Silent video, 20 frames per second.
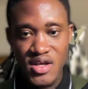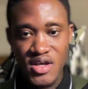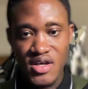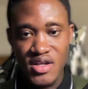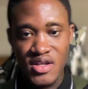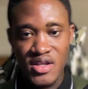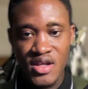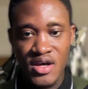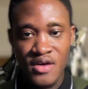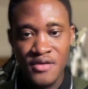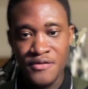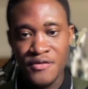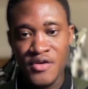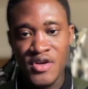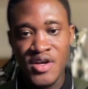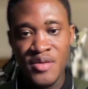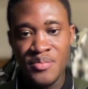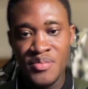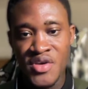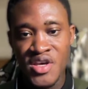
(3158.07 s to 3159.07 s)
Now for the
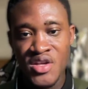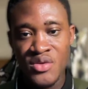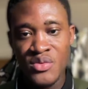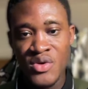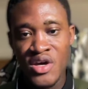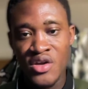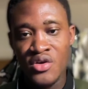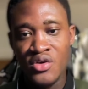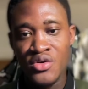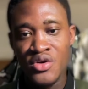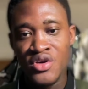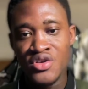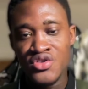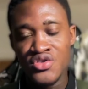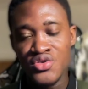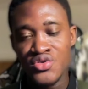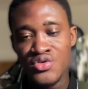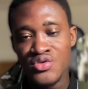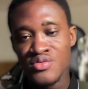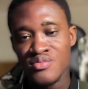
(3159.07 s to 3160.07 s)
pin, we are not going
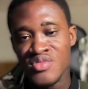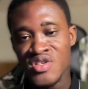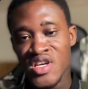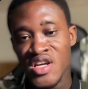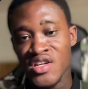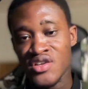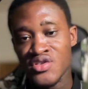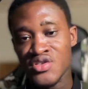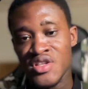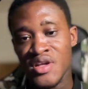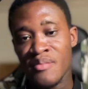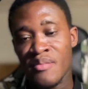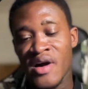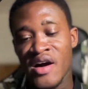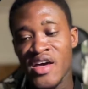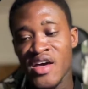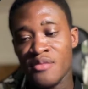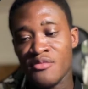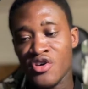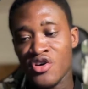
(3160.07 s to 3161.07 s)
to send it to the
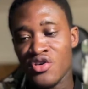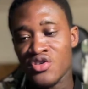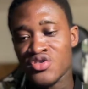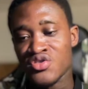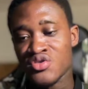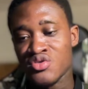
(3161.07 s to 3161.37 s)
backend because